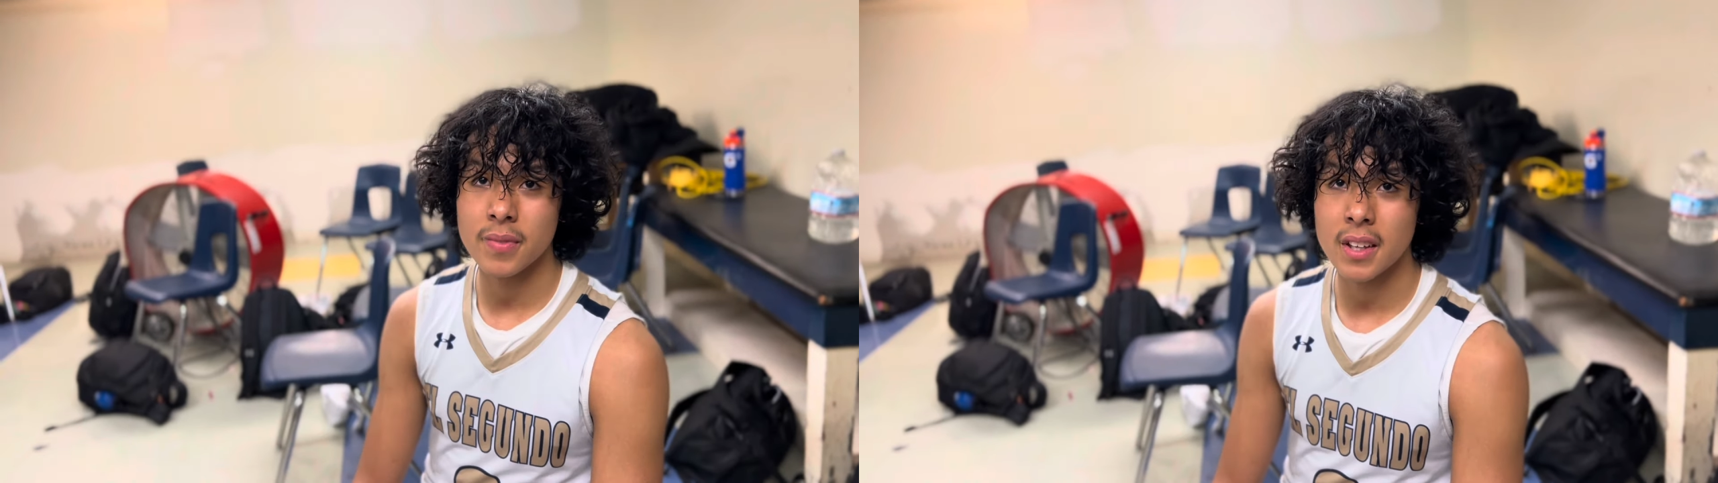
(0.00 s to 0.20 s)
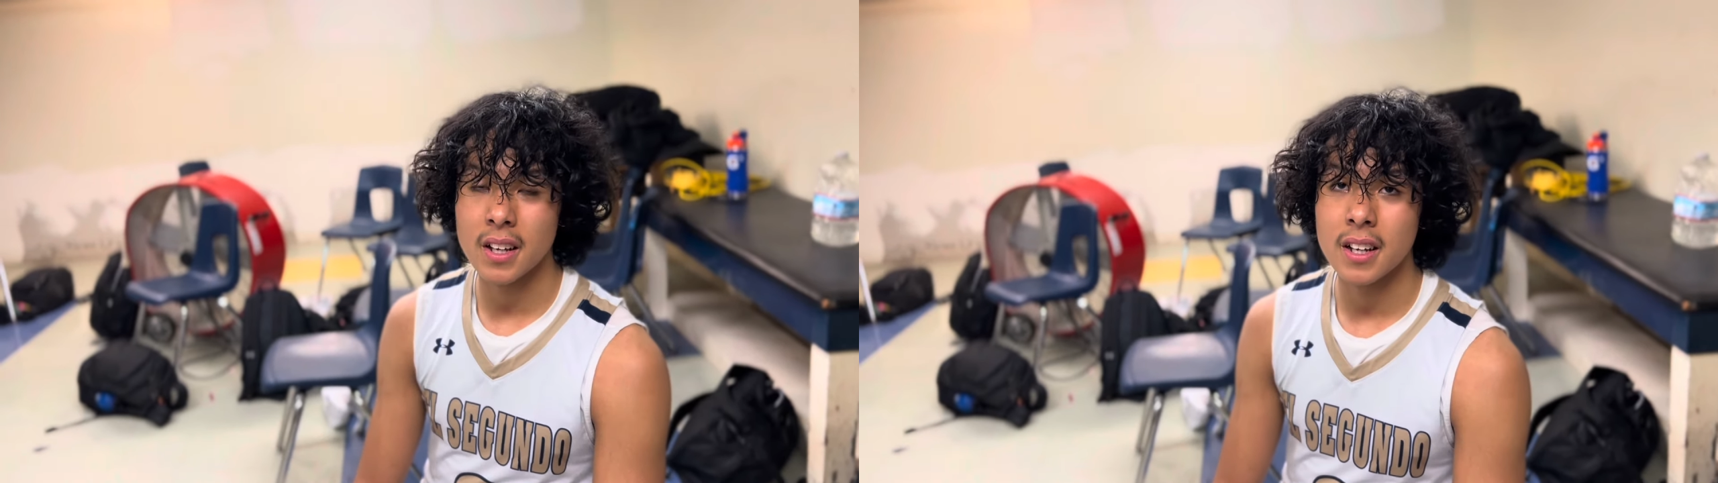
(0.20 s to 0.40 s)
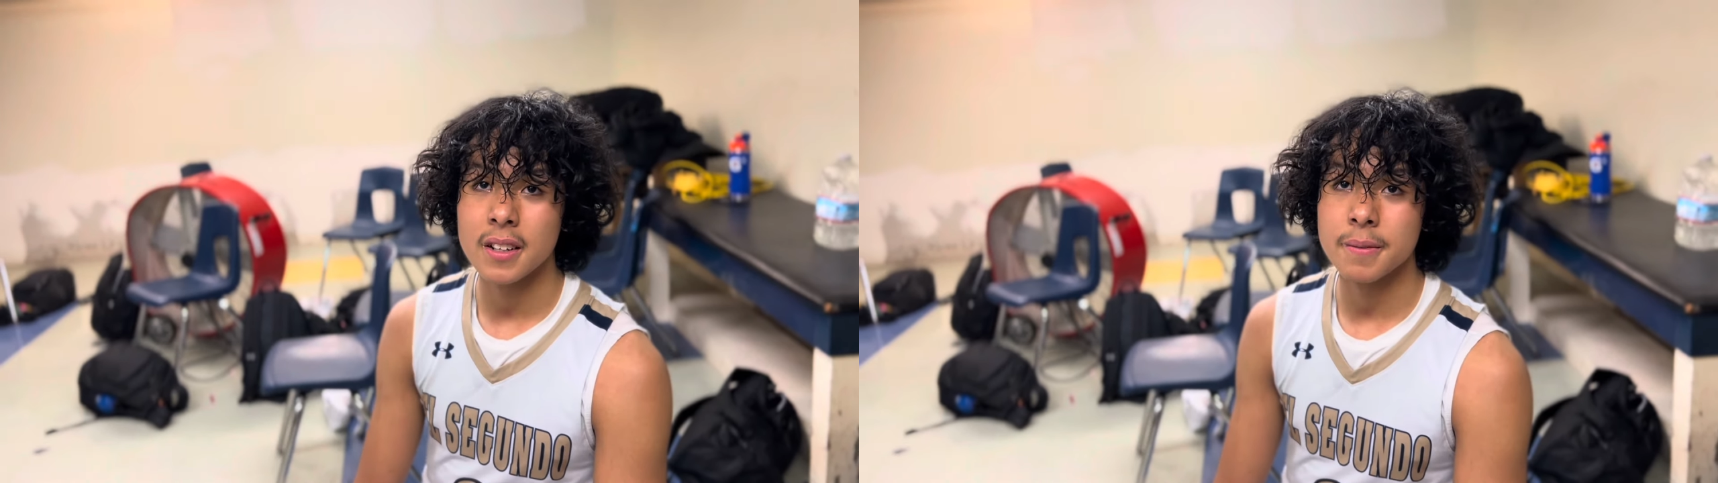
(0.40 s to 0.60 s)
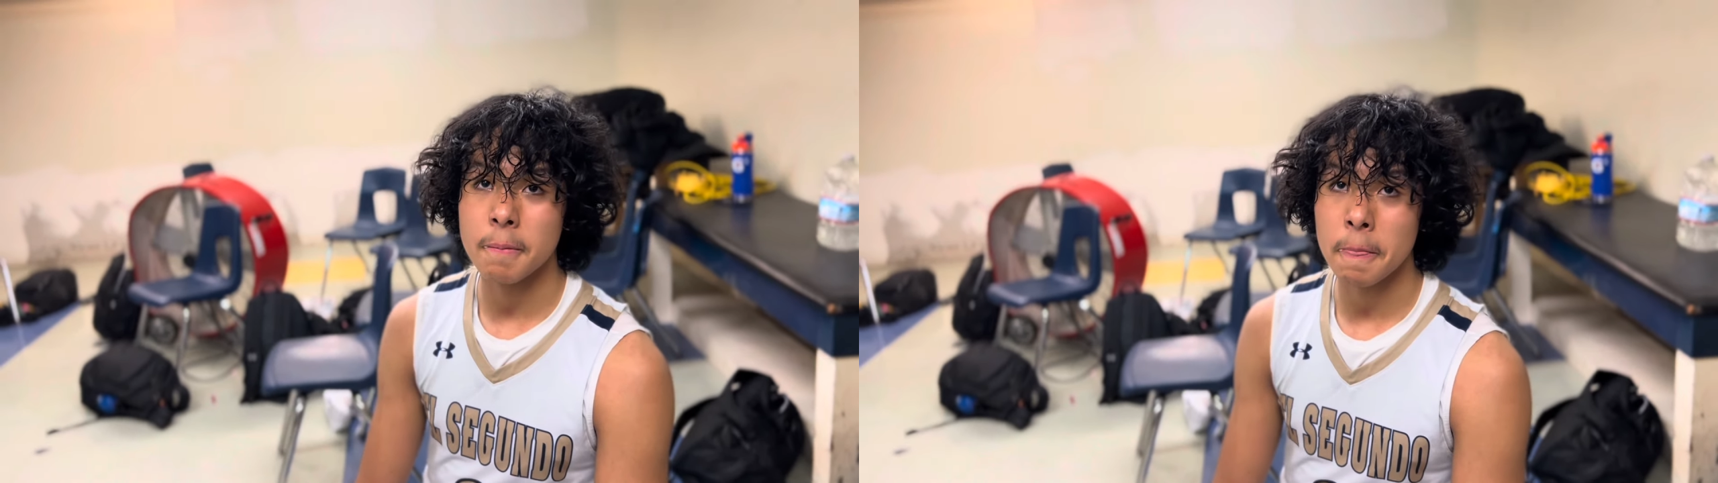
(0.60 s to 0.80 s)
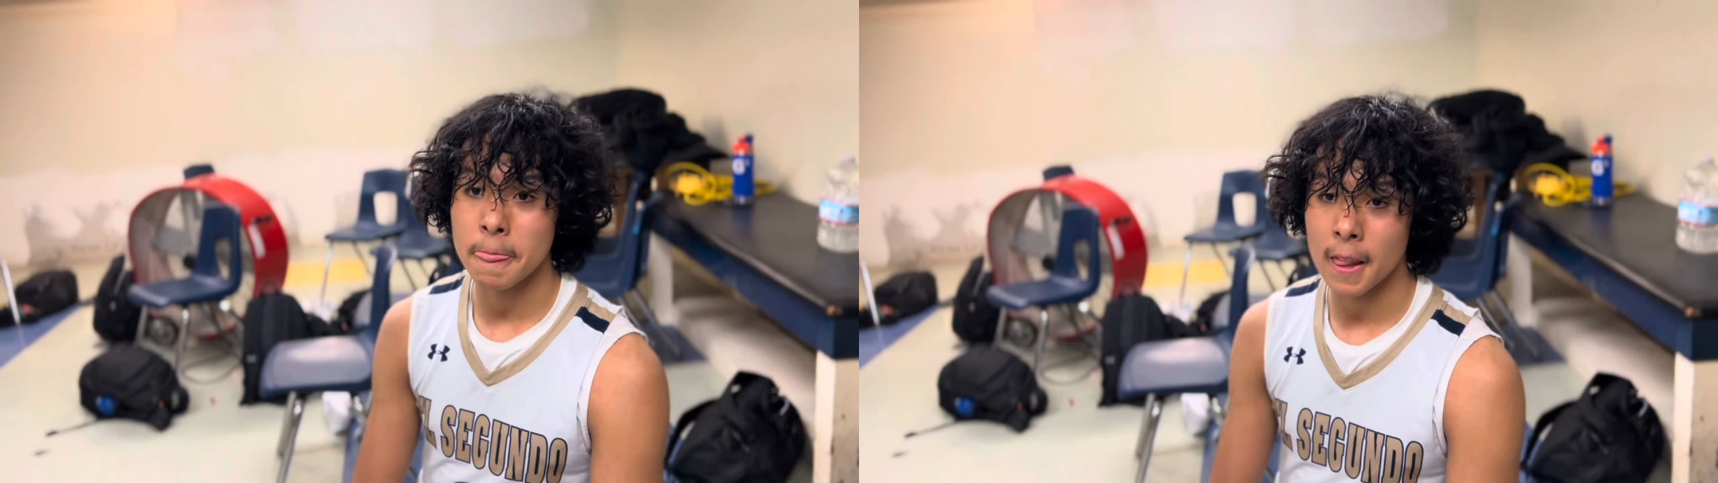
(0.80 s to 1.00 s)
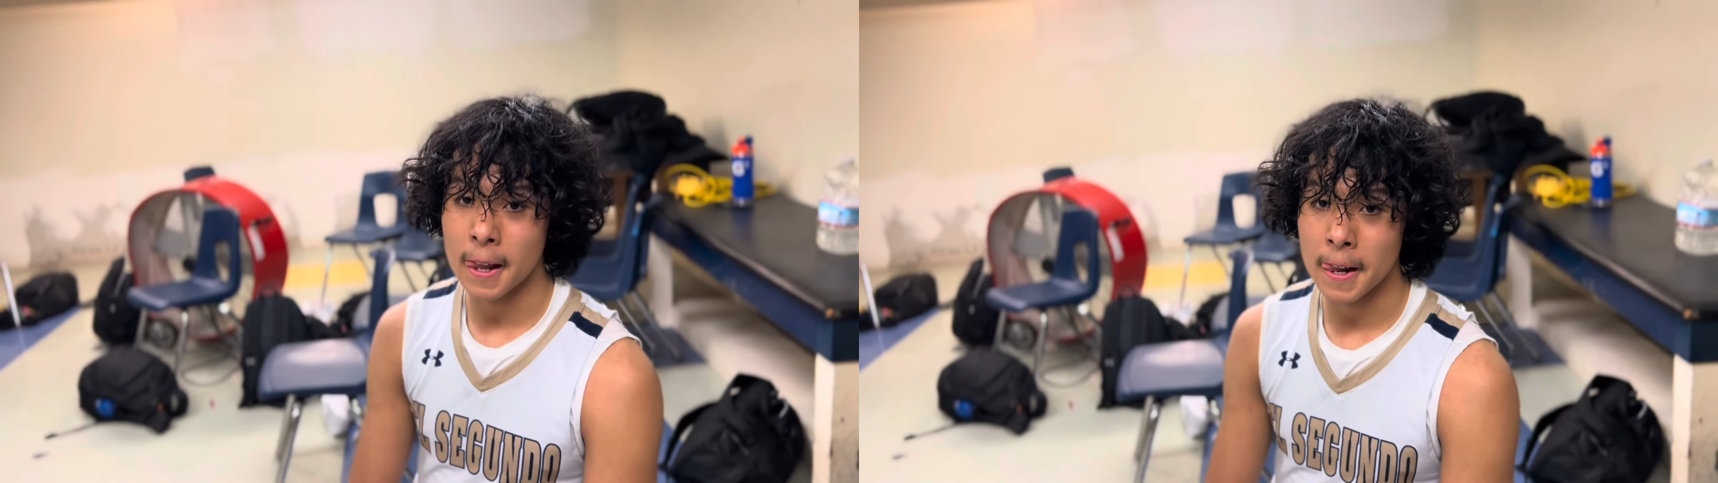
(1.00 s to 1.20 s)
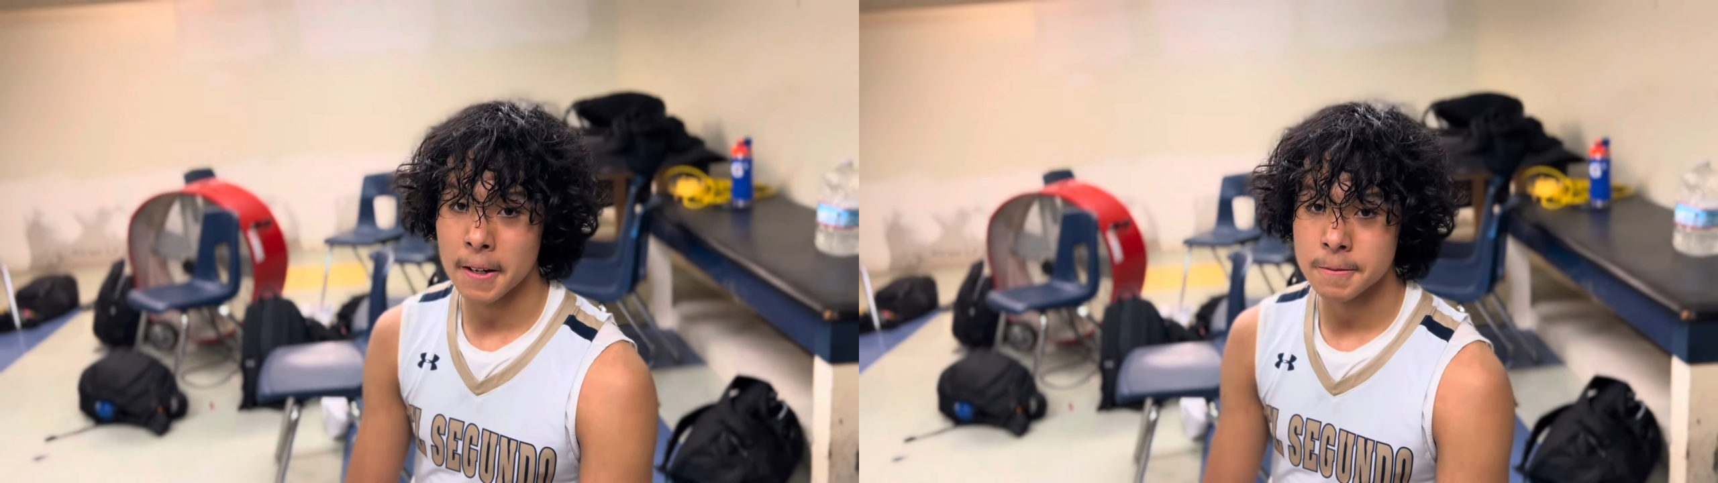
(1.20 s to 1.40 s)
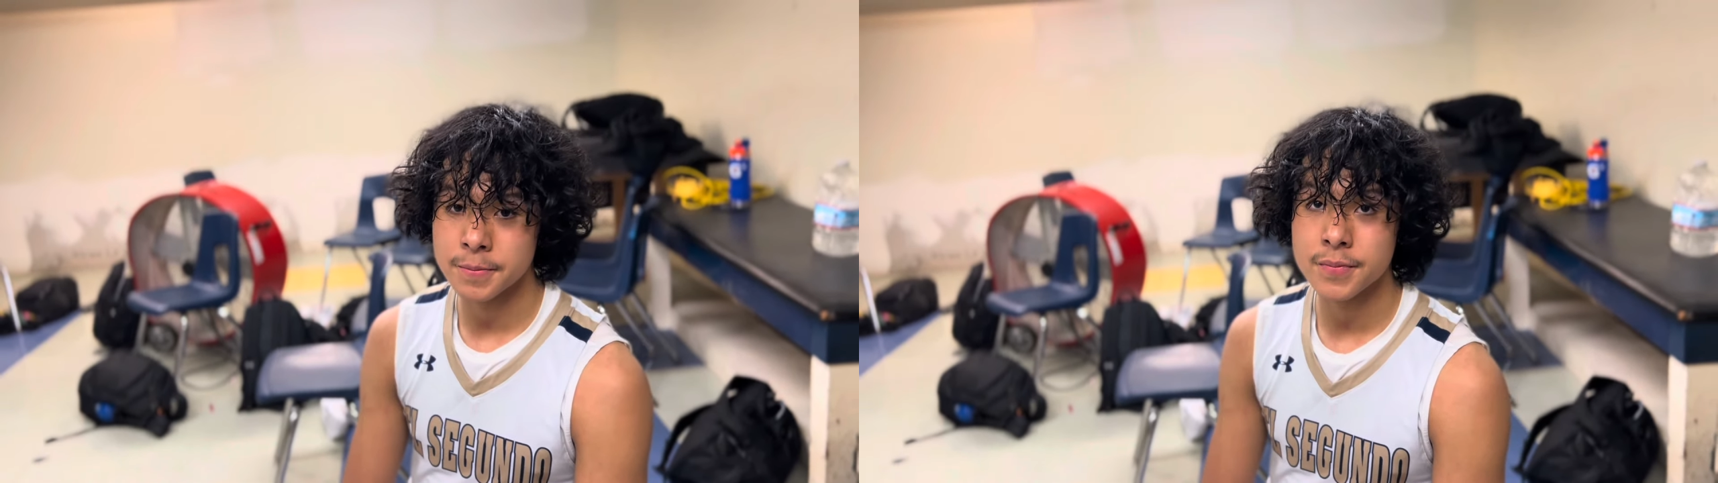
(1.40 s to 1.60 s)
You got a
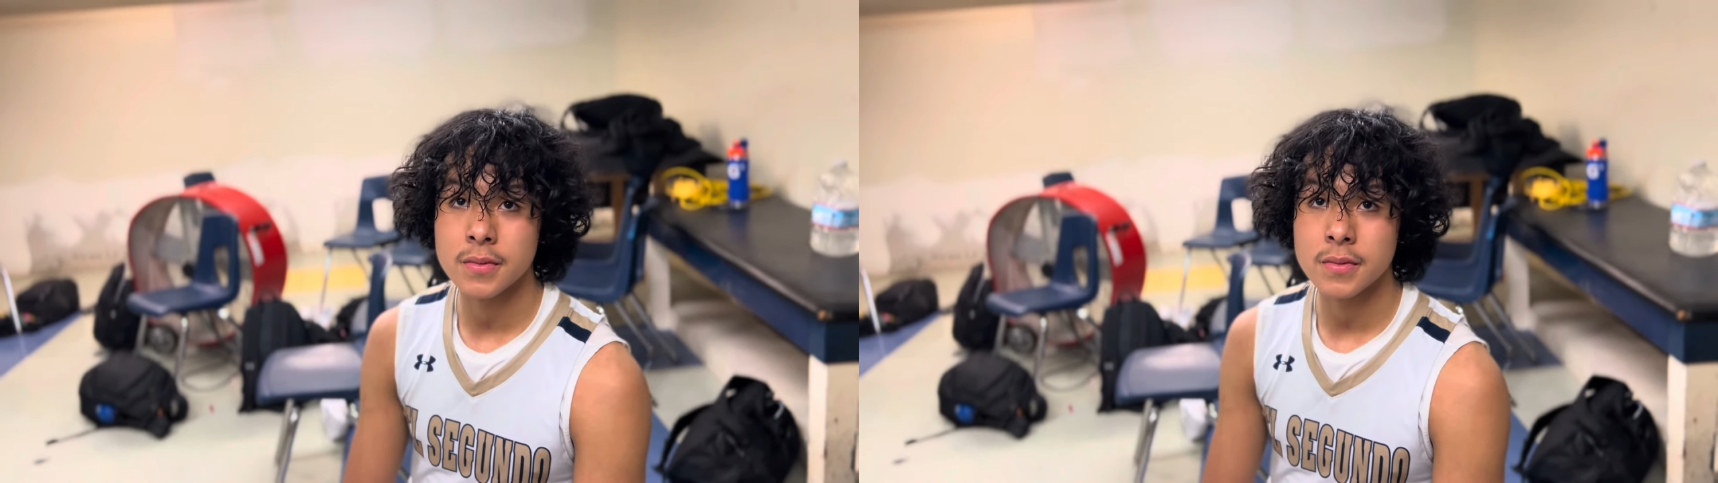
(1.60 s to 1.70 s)
steal